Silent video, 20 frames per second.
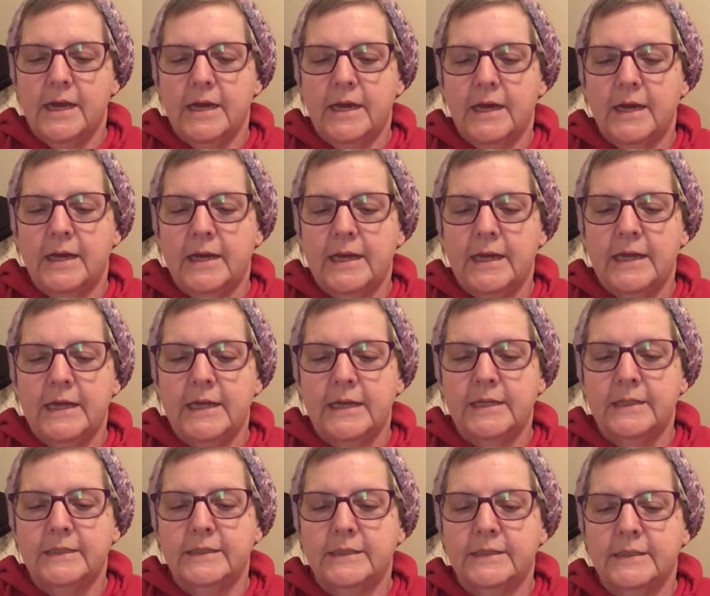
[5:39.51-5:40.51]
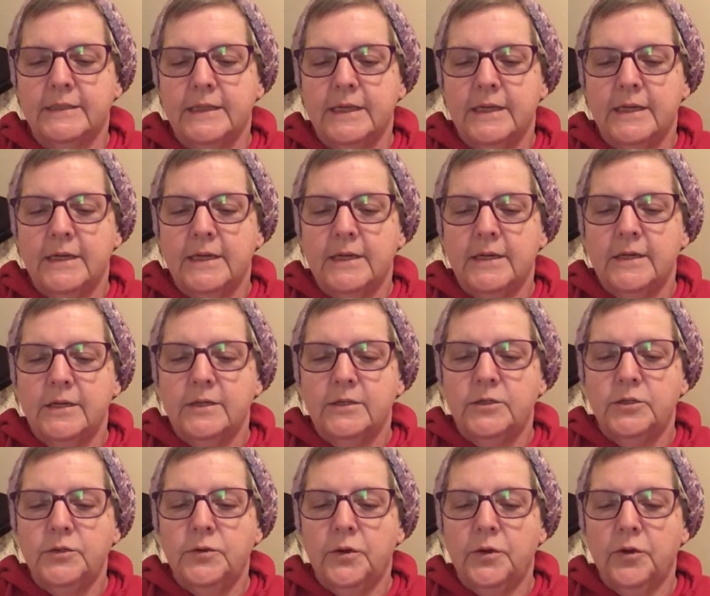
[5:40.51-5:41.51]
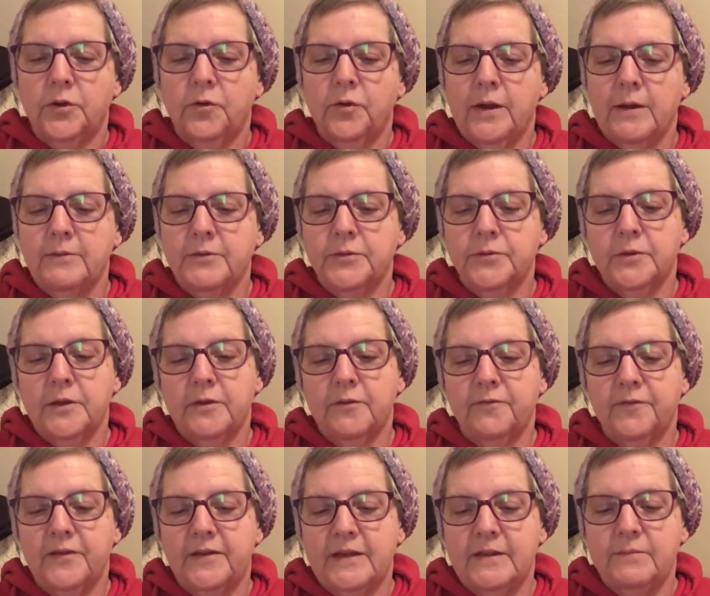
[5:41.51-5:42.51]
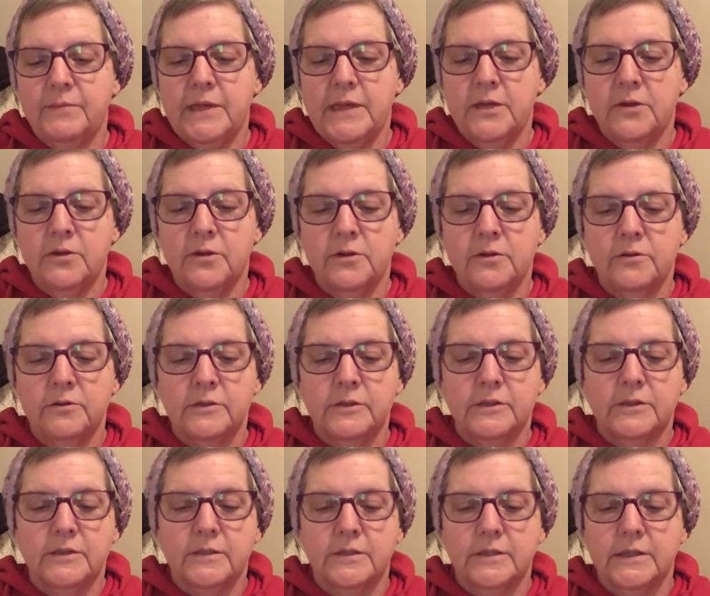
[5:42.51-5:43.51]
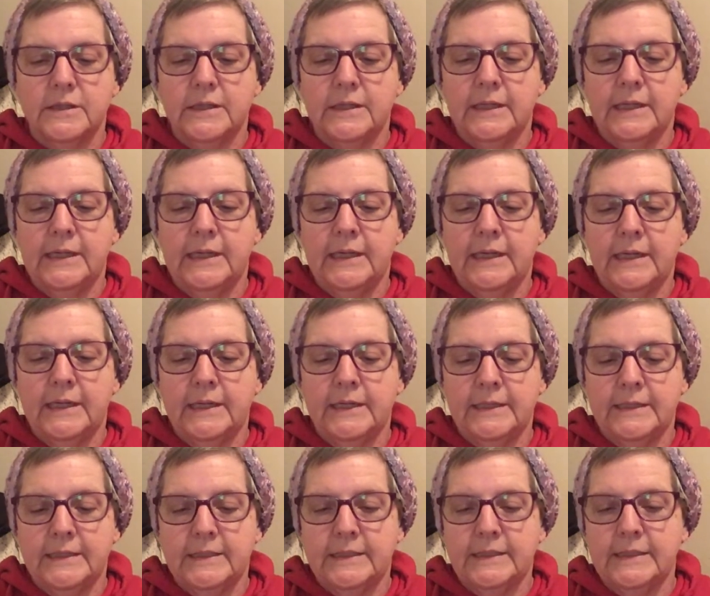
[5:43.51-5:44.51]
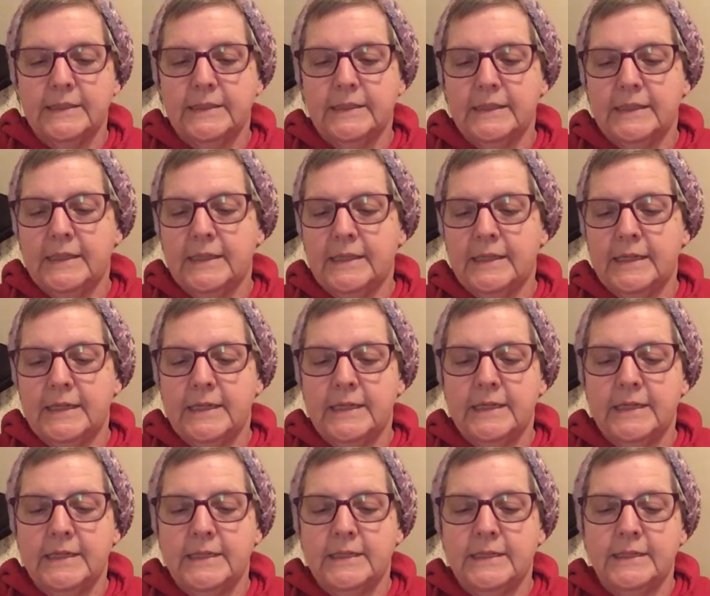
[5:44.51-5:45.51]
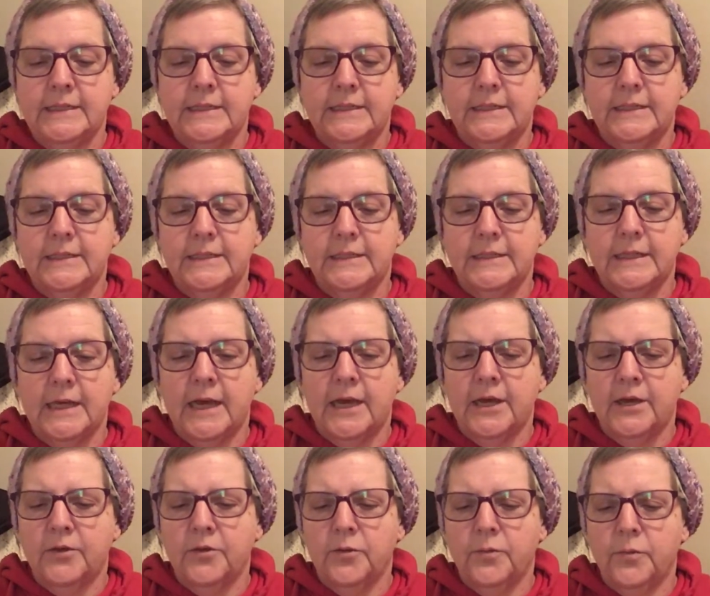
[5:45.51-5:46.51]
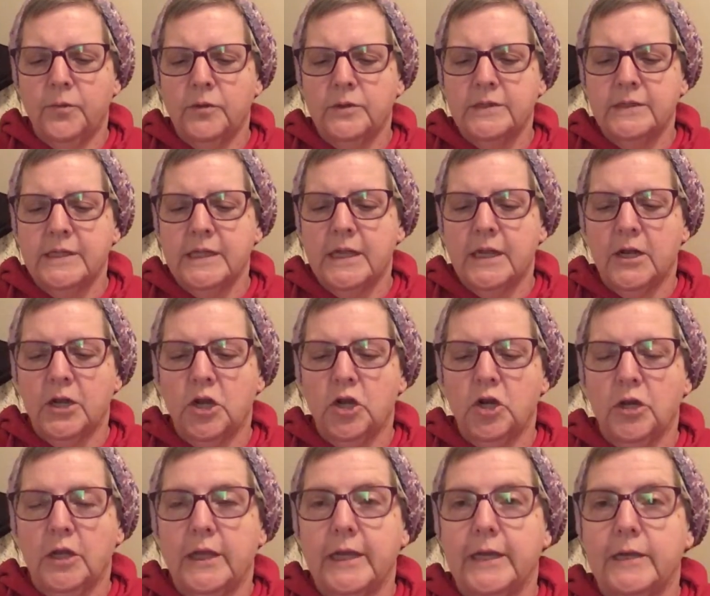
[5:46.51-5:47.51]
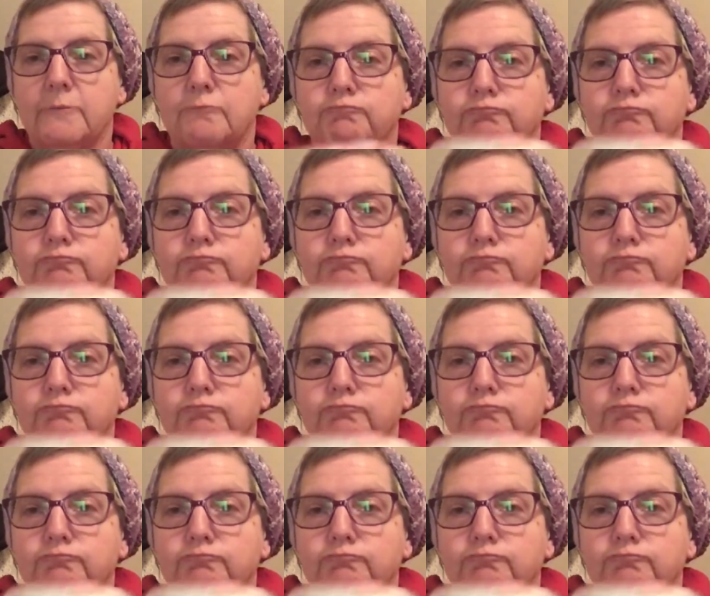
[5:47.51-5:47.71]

It is 200 grams, 350 meters, and it is 100% acrylic.